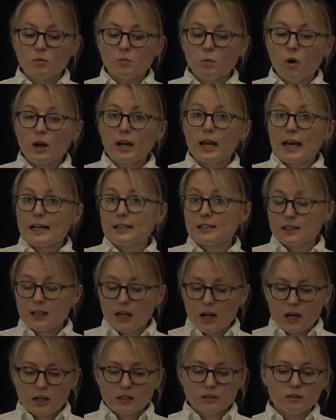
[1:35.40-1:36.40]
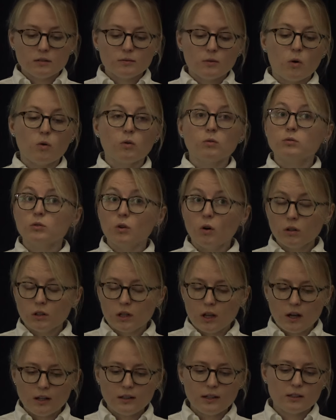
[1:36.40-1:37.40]
what it has learned or not
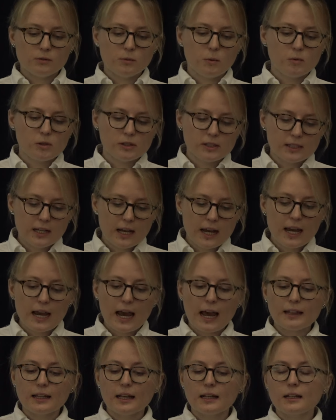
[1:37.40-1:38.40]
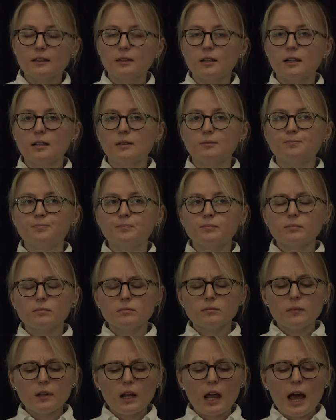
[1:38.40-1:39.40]
learned, as we will see, and
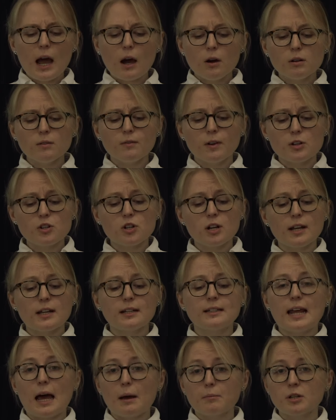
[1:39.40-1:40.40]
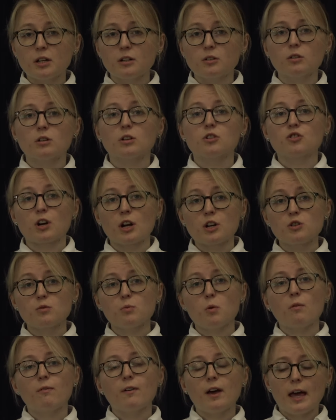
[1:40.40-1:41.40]
how it eventually adapted to the trench
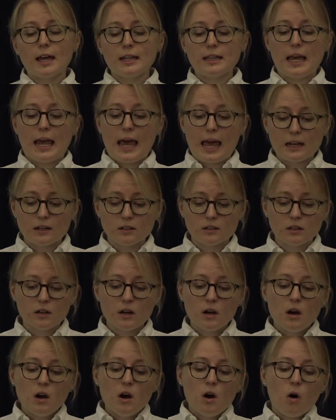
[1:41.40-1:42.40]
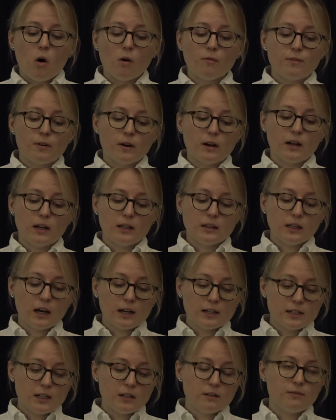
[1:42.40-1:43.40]
warfare at the end of
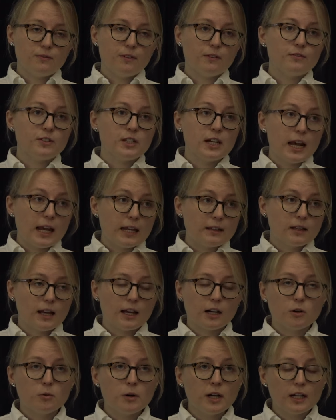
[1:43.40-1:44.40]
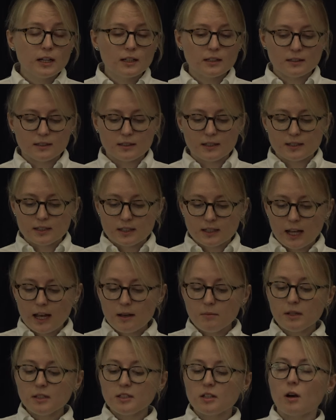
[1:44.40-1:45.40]
1915. A quick
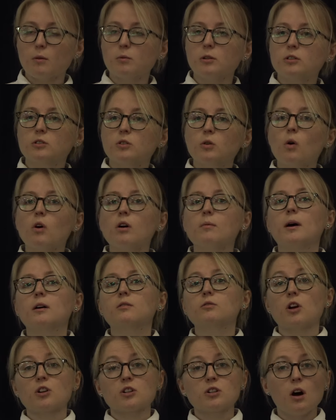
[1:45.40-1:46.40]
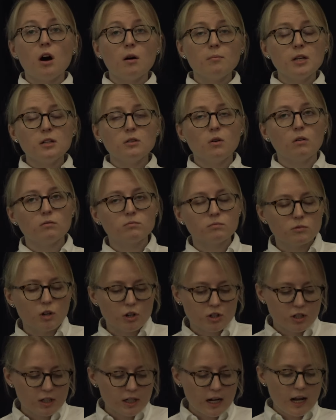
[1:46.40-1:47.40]
disclaimer, so I will talk about Russian army, not
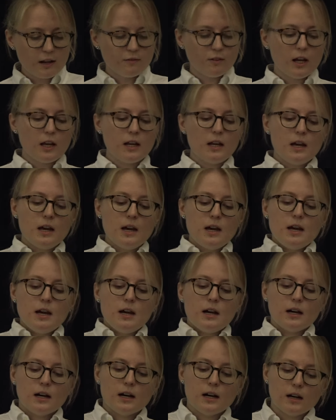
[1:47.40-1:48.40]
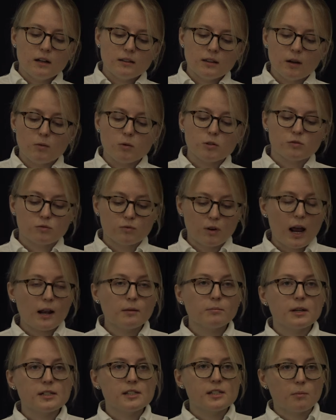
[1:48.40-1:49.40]
Russian Navy. That was
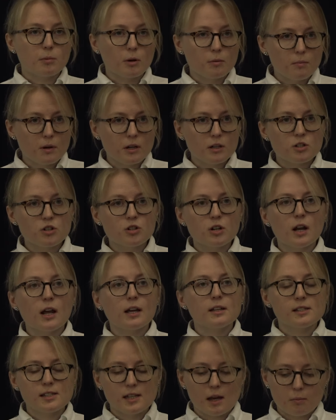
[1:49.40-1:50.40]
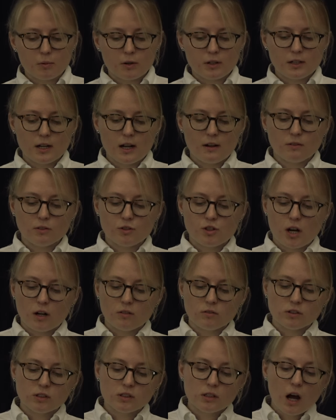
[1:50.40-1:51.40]
ran by separate ministry and separate naval
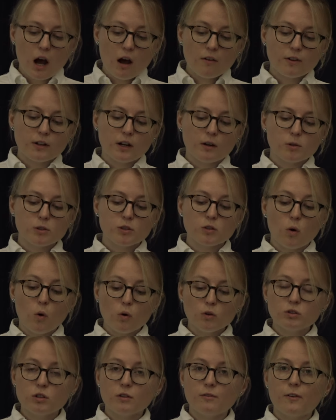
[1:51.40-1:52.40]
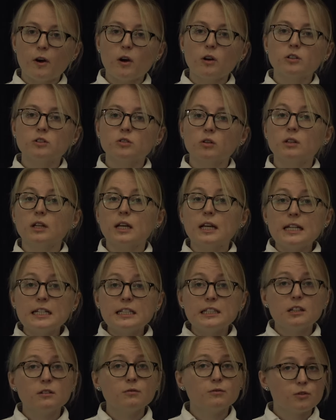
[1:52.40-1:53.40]
general staff. And I was also focused on the
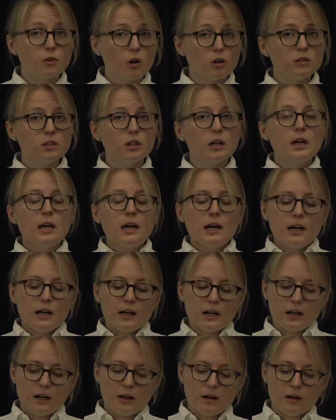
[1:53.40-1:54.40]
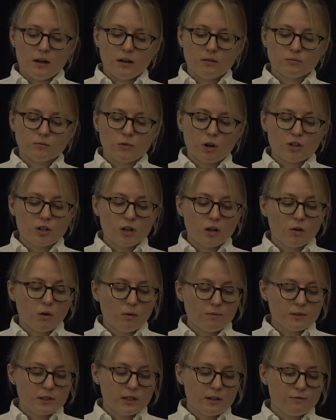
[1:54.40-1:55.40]
Eastern Front. Russia
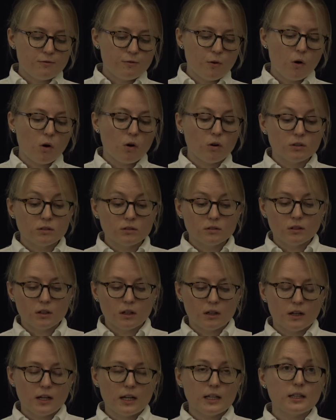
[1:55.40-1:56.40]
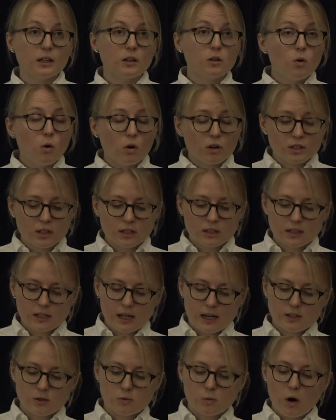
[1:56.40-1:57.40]
obviously fought on in the Caucasus
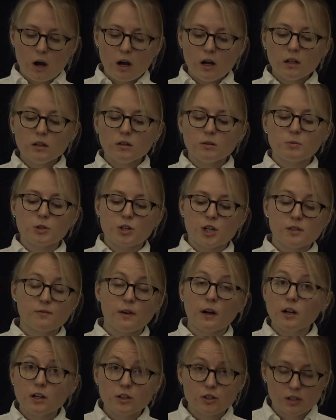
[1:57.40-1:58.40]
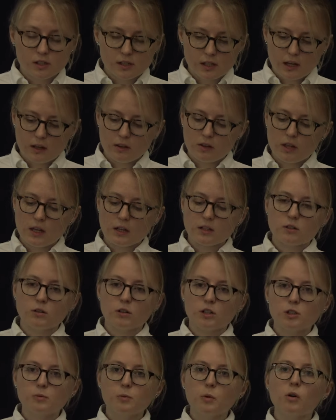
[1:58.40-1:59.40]
as well, which is very interesting theatre to
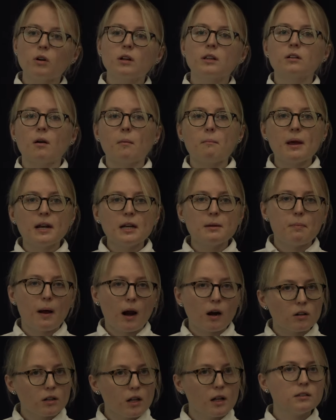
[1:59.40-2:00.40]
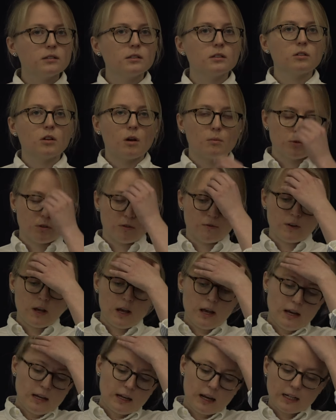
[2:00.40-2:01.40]
explore. And there are many parallels in terms of
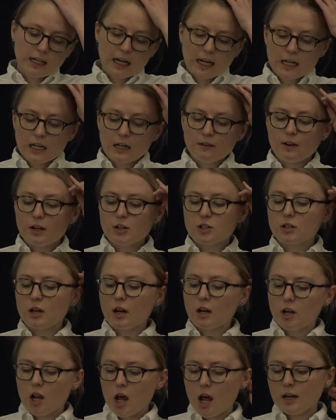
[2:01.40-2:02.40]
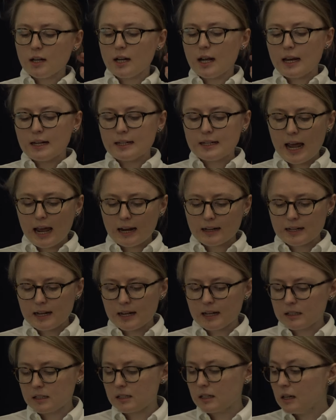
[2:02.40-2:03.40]
kind of innovation and learning and
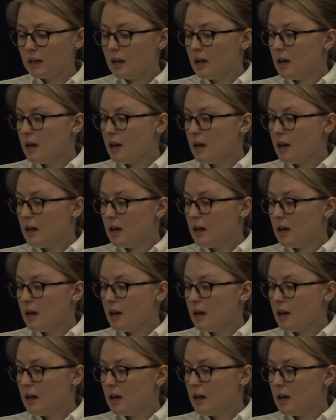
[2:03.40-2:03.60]
tactics